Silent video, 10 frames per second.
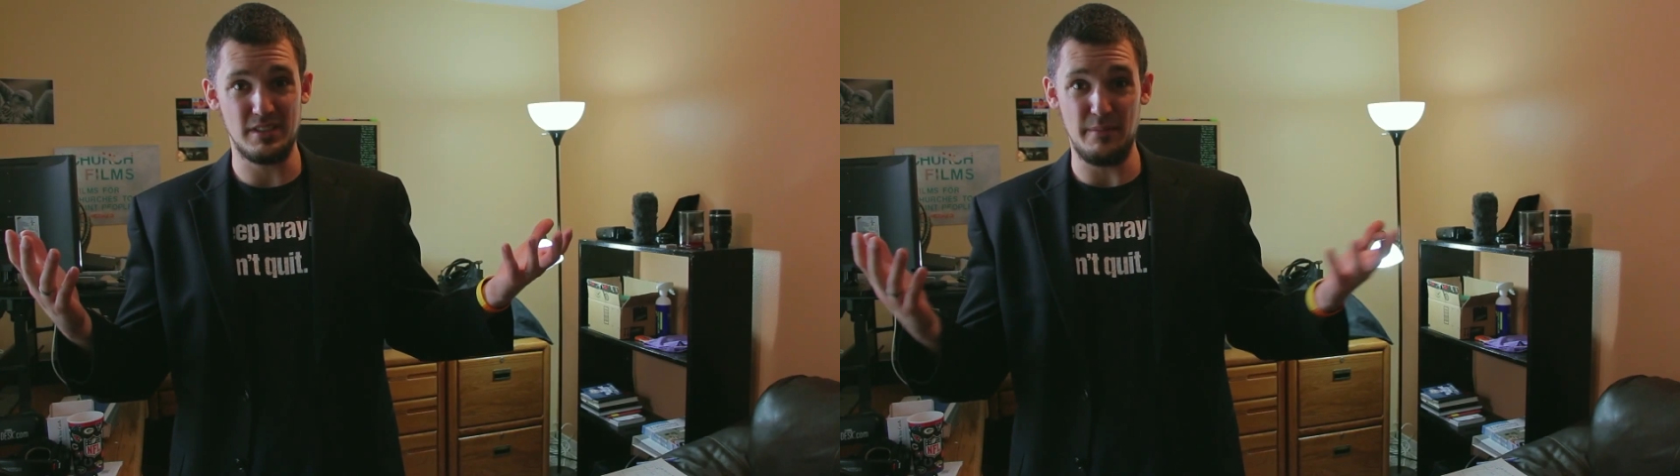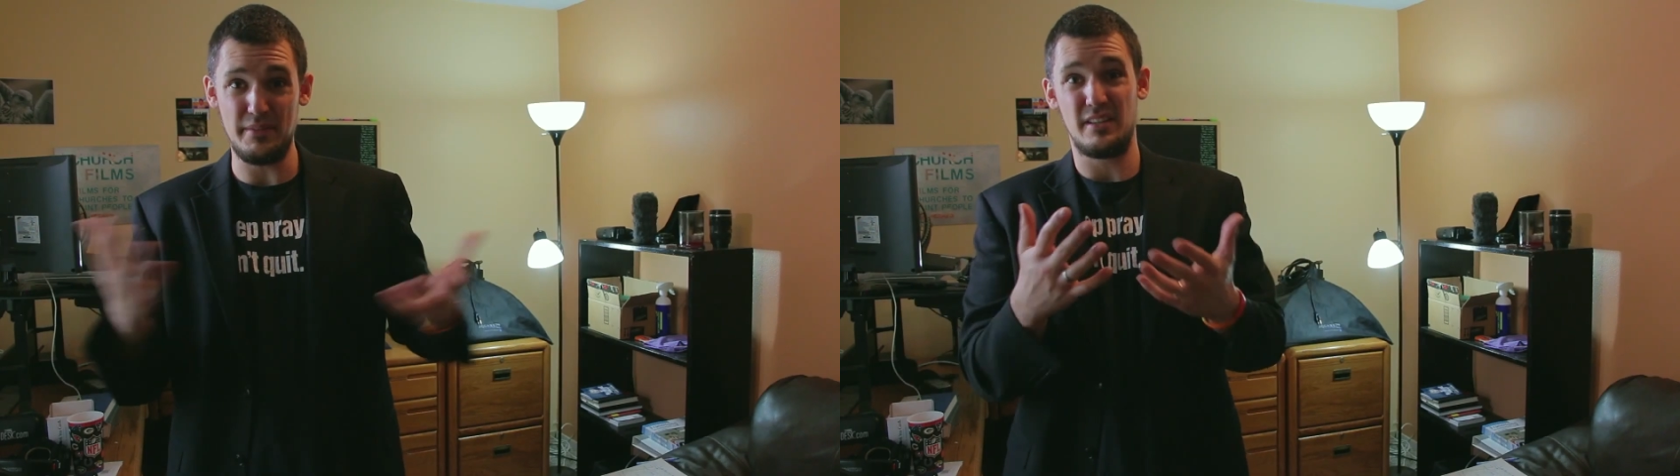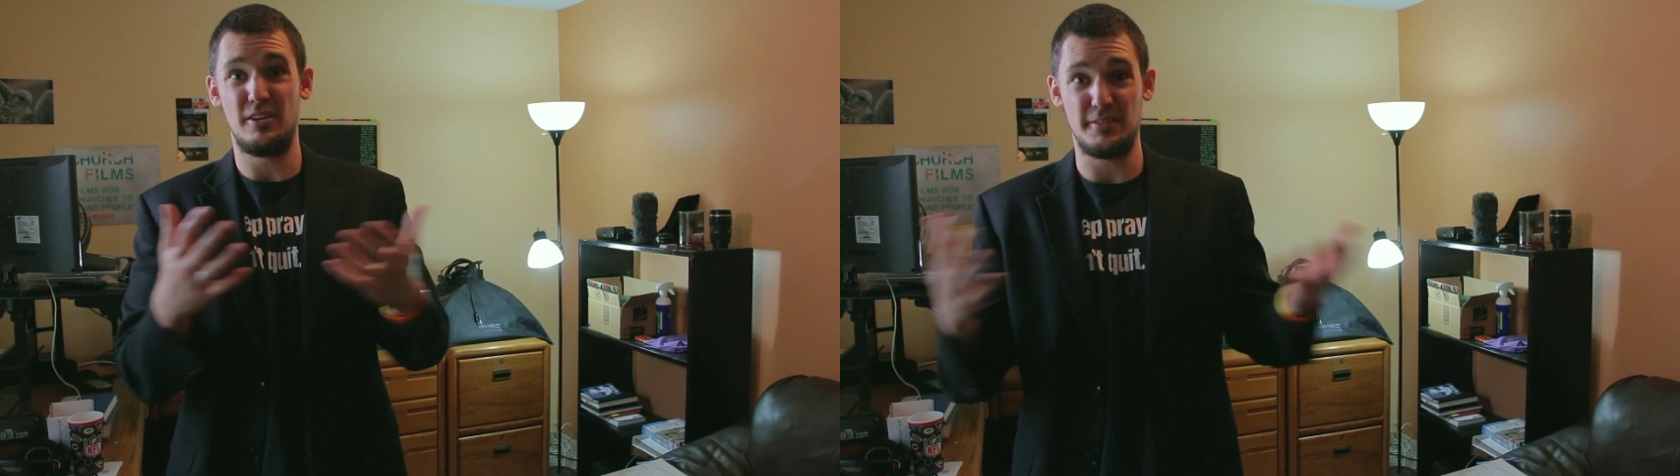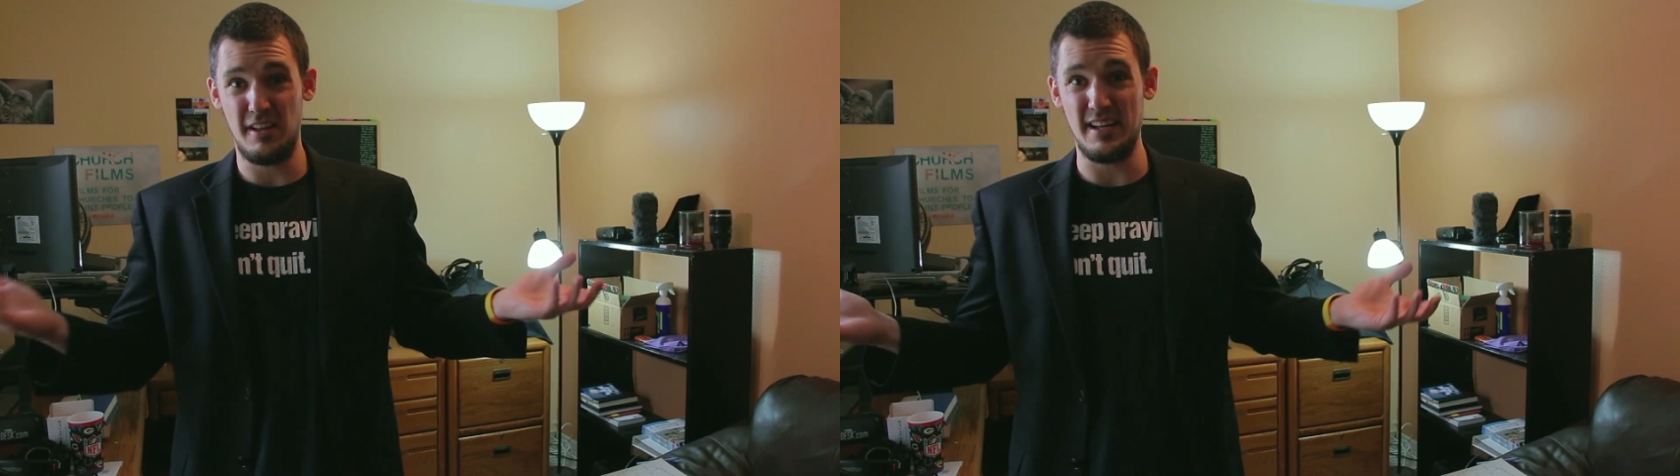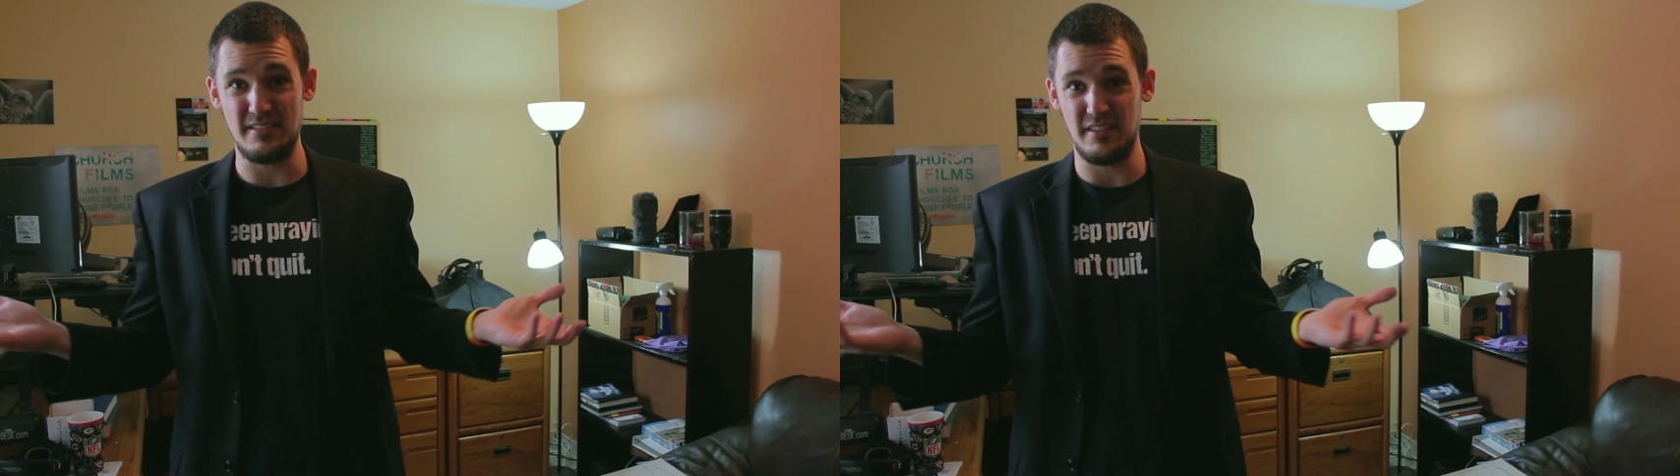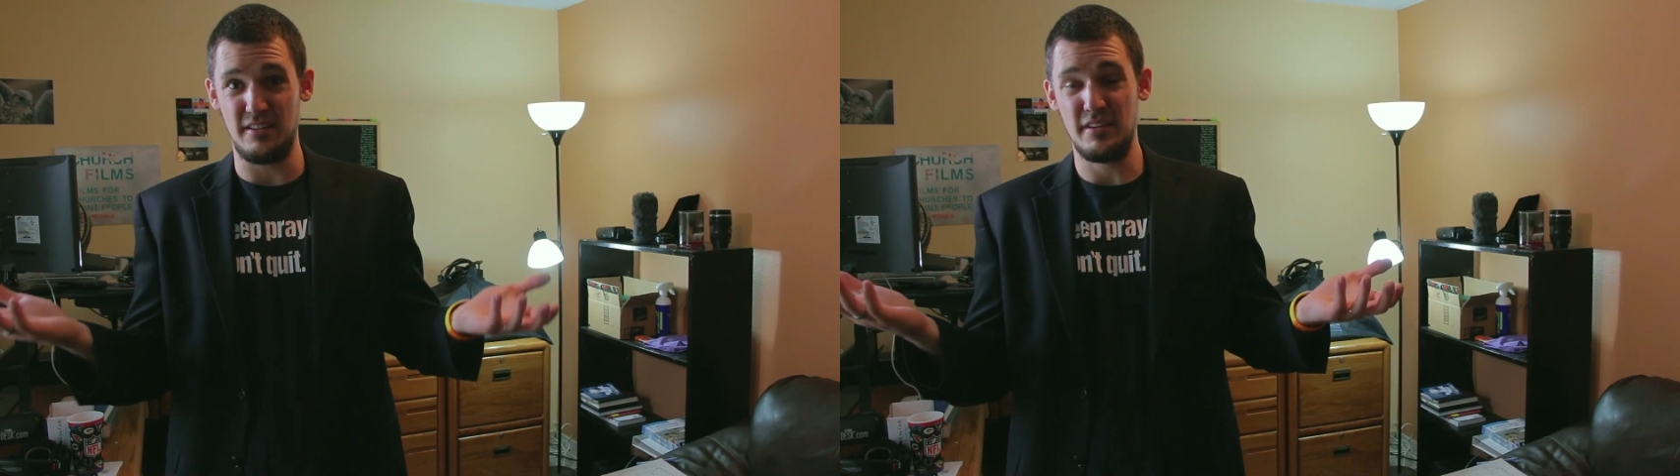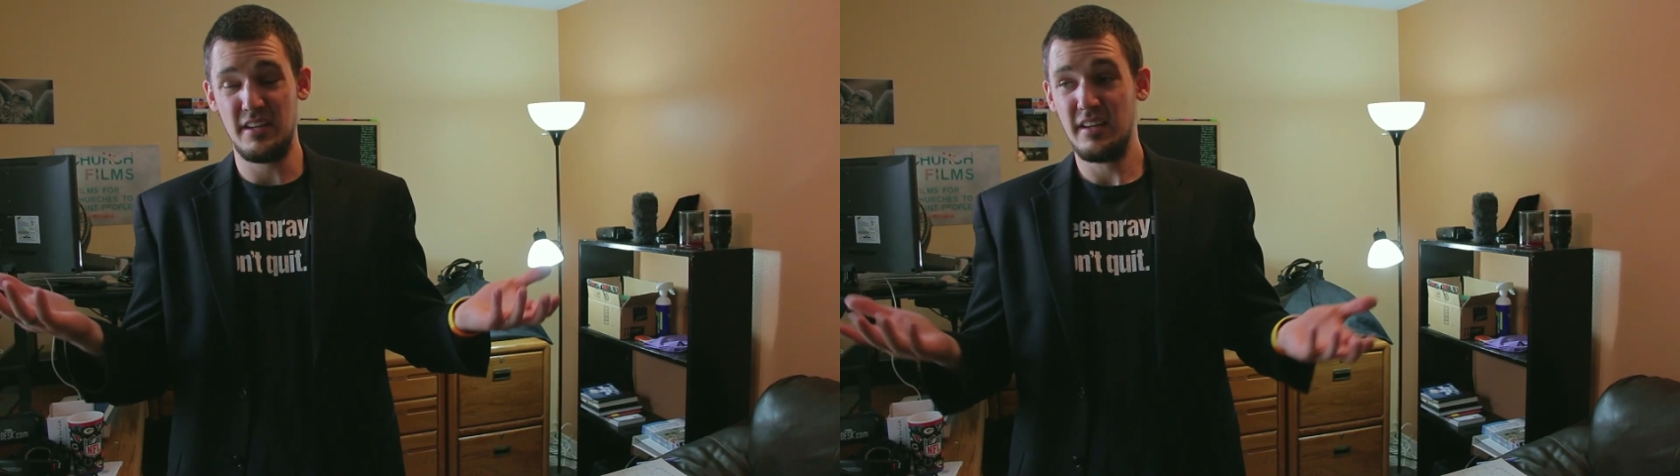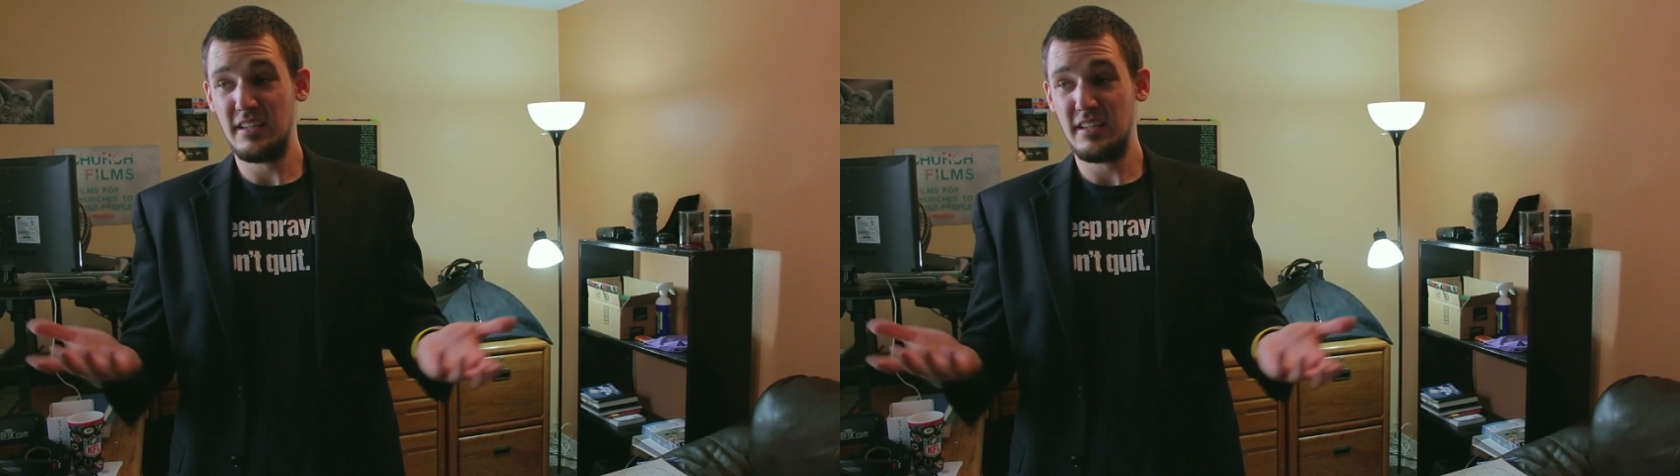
something along the lines of